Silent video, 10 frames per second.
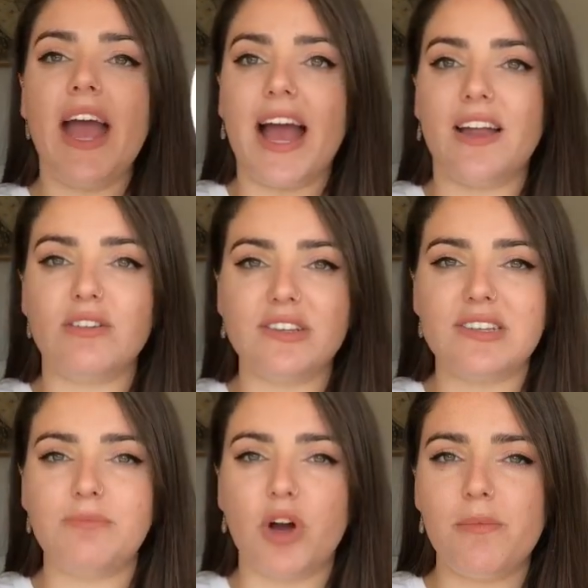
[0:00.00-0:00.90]
And
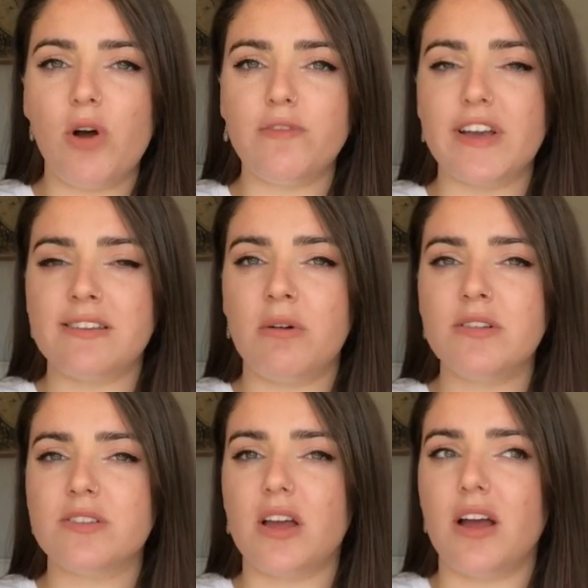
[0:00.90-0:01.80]
honestly, Primark face
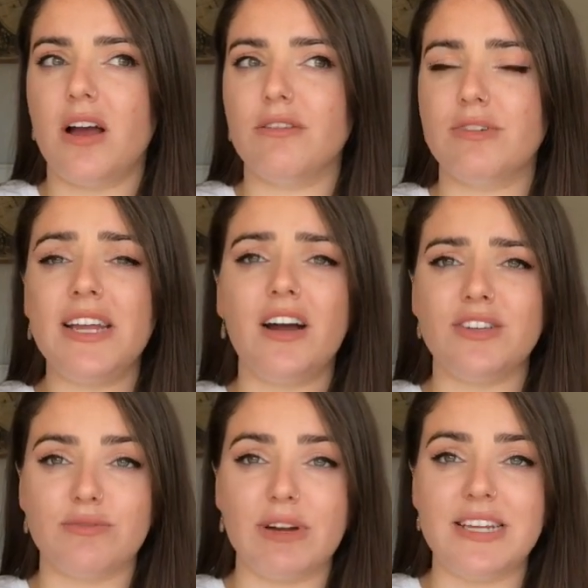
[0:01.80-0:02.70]
masks are really
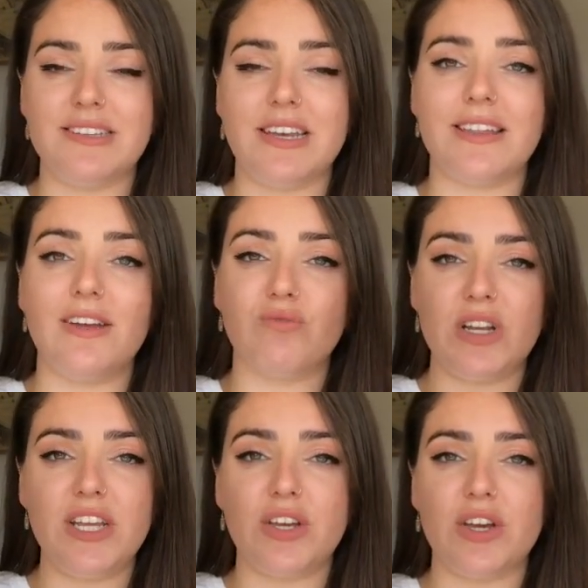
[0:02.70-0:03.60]
underrated. They're
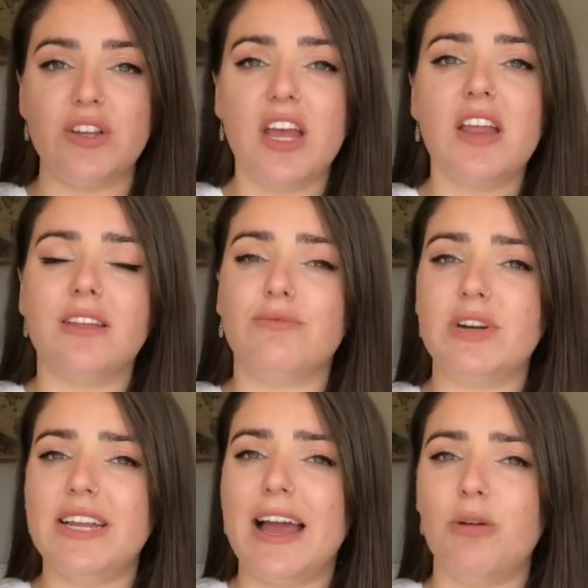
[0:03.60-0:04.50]
really good, they
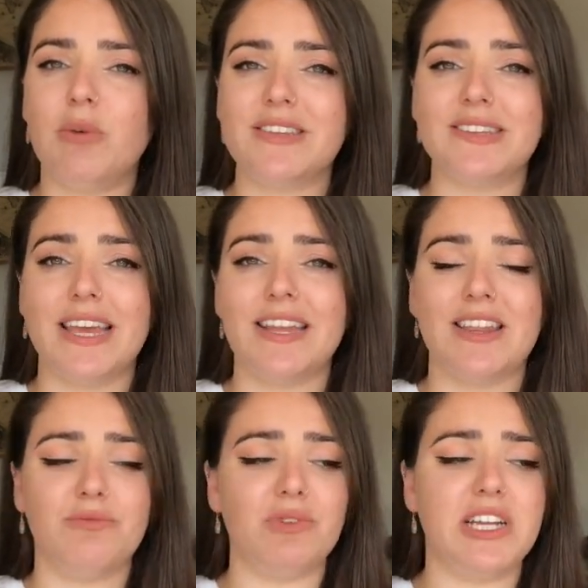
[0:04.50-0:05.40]
really help my skin, and
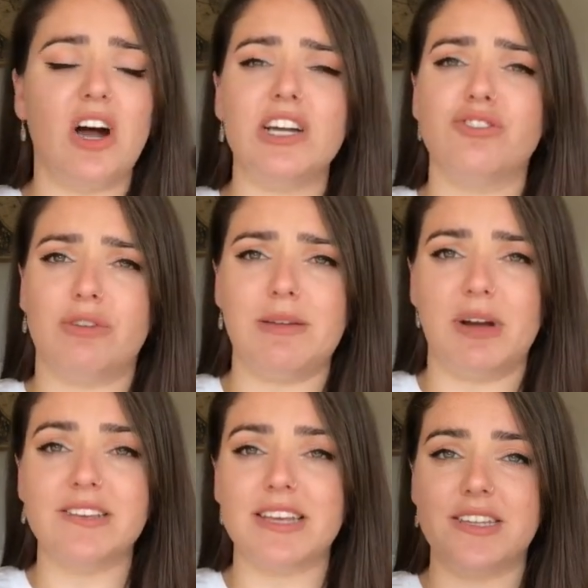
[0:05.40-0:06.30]
they rehydrate
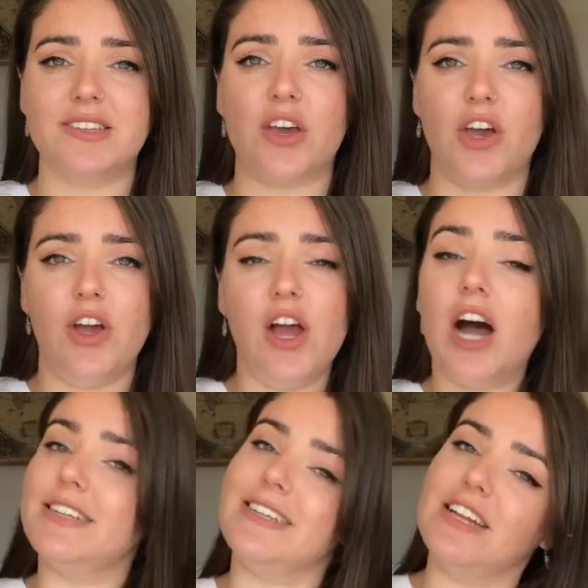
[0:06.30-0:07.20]
my skin. So
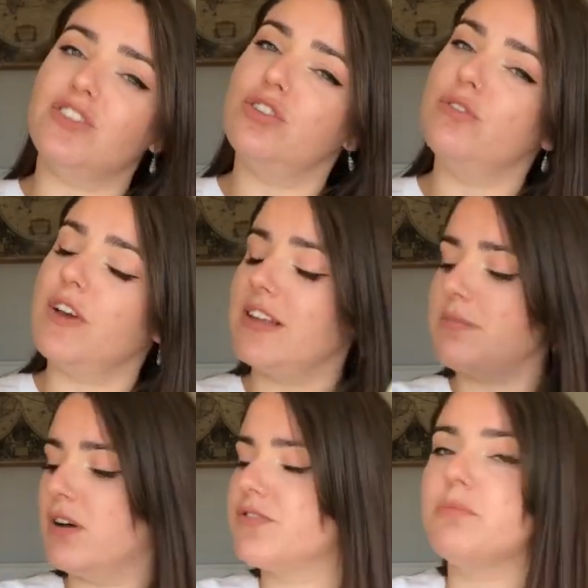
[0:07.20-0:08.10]
I did get two face
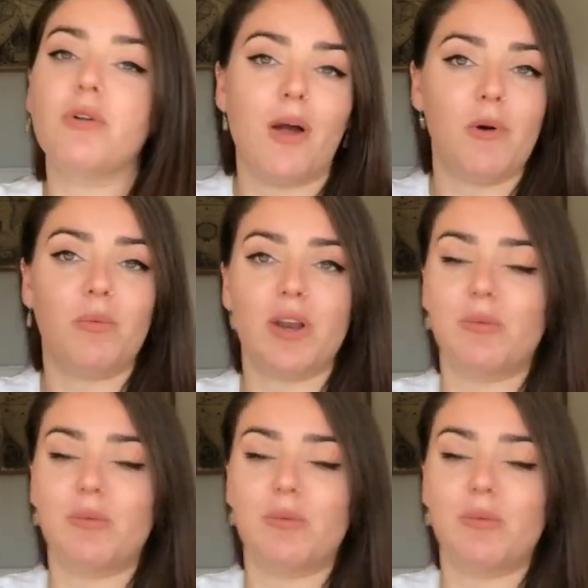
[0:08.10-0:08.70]
masks from Primark when I